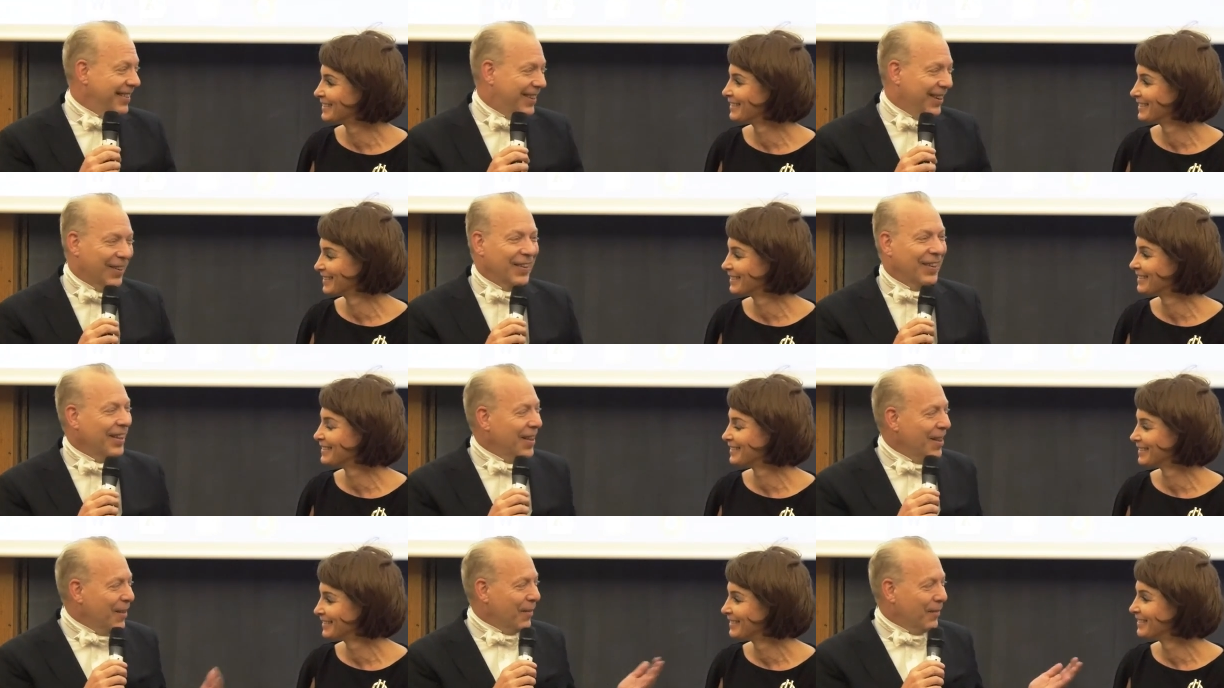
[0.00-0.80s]
Speaker 1: So,
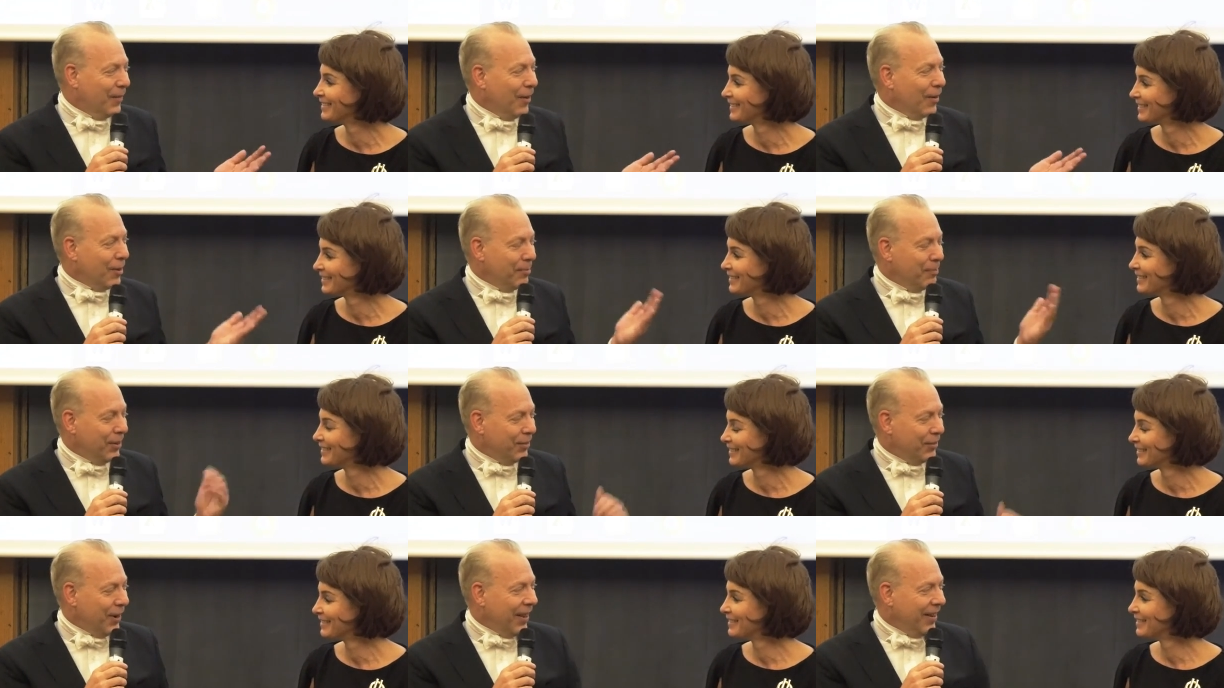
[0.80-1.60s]
welcome,
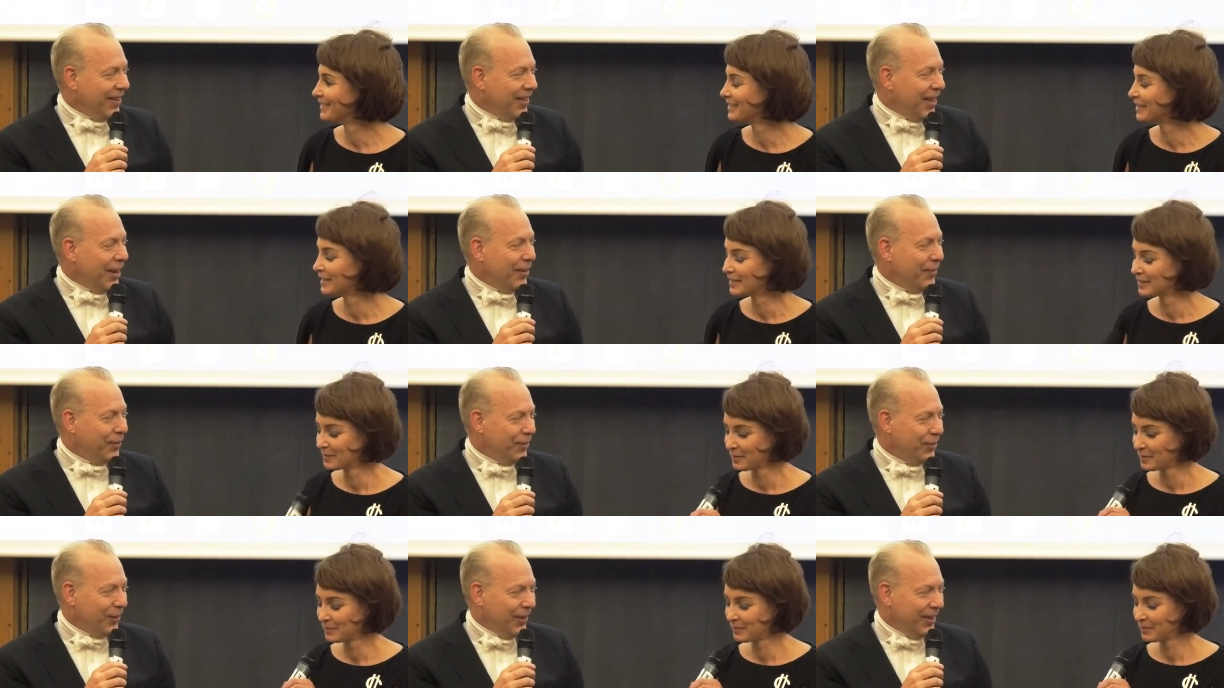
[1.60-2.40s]
Ms. Rand. Thank you
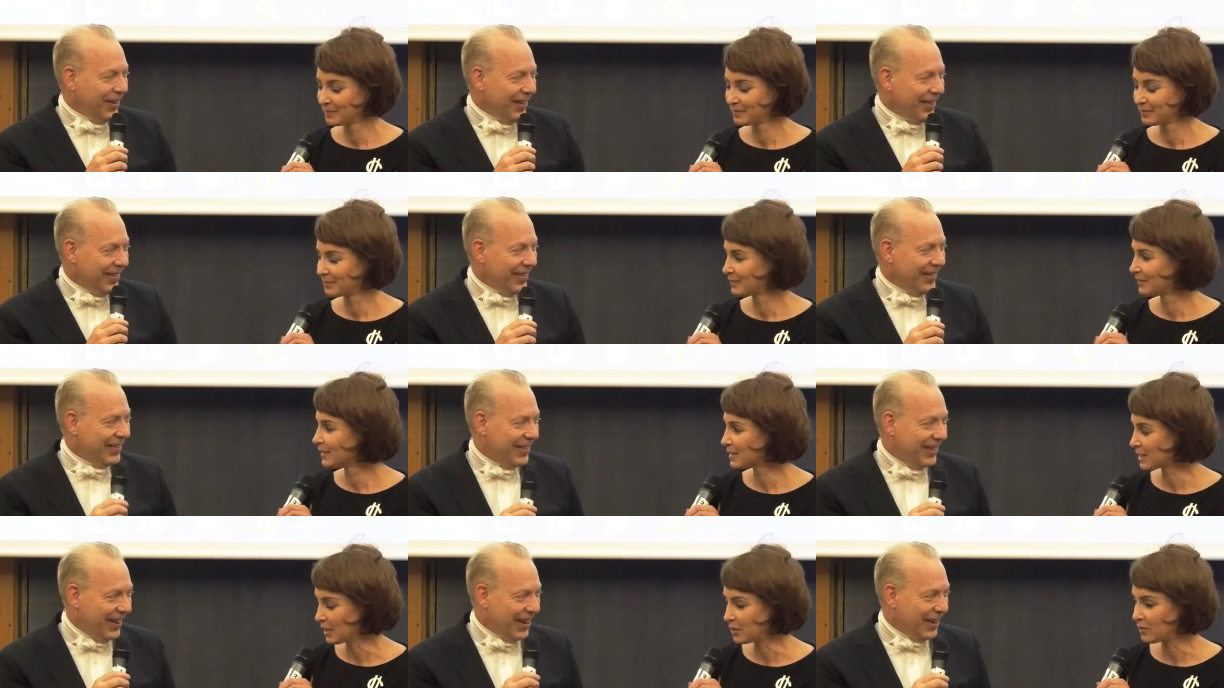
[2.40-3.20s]
for joining us.
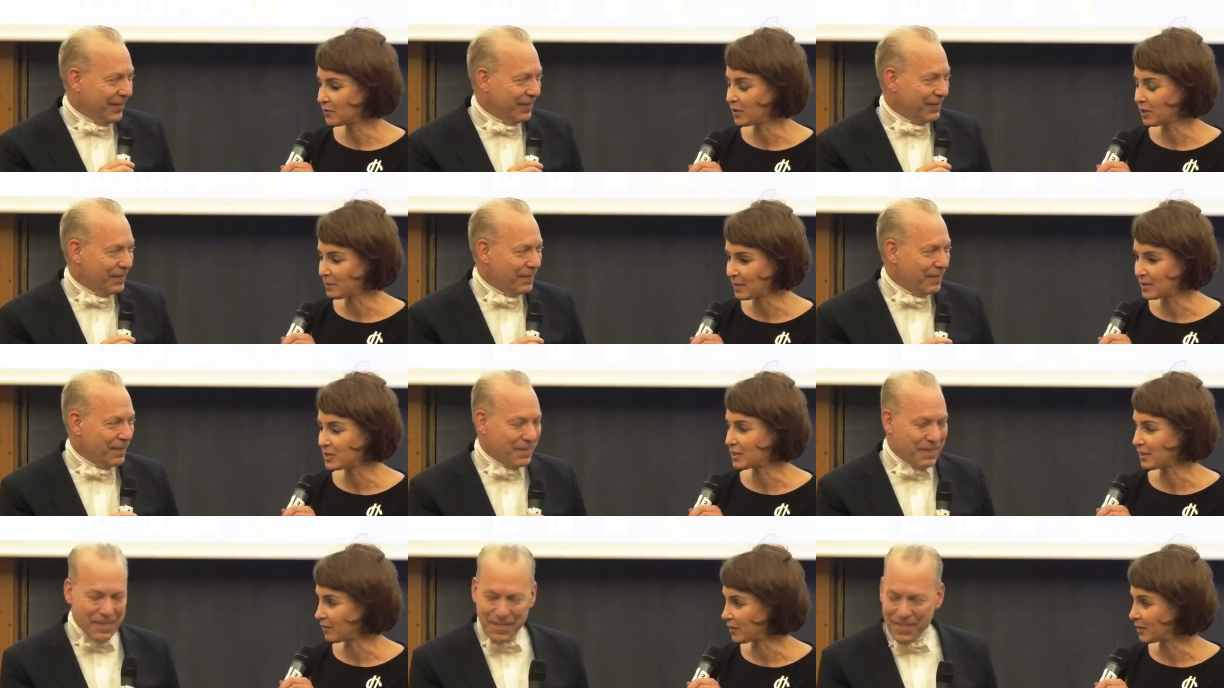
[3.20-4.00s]
Thank today. you
Speaker 2: very
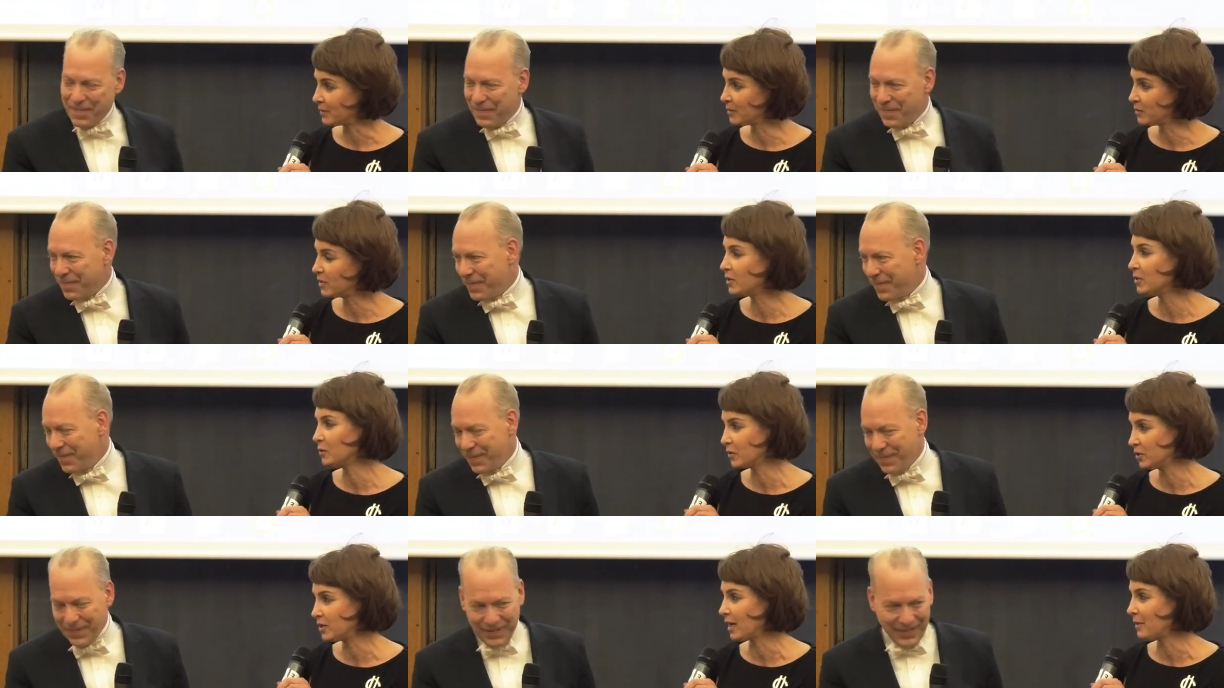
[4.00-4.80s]
much, Jeffrey. You did
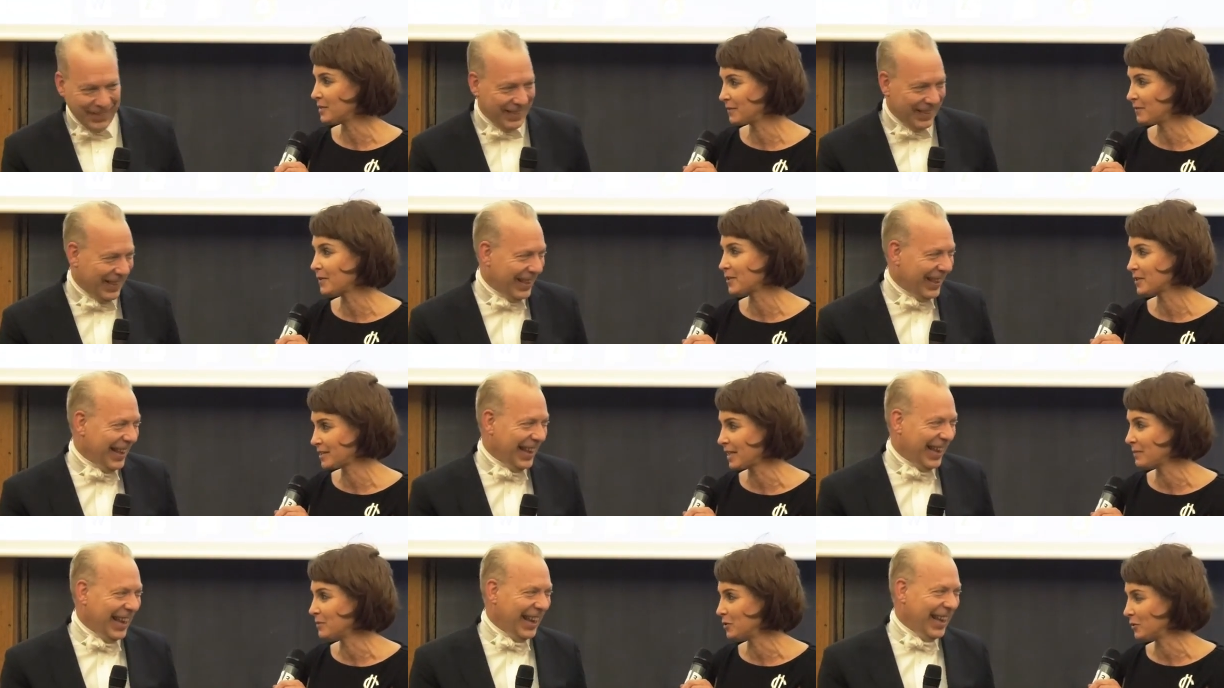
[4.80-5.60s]
a good job. The
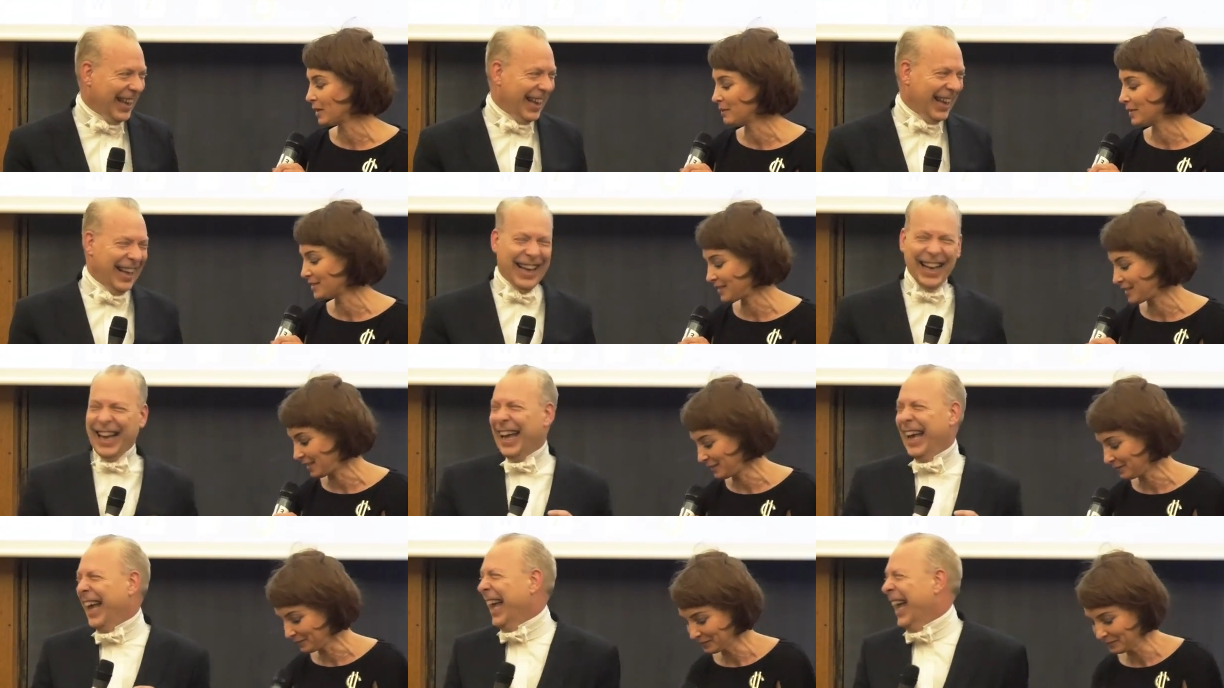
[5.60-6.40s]
first time, too, I must say.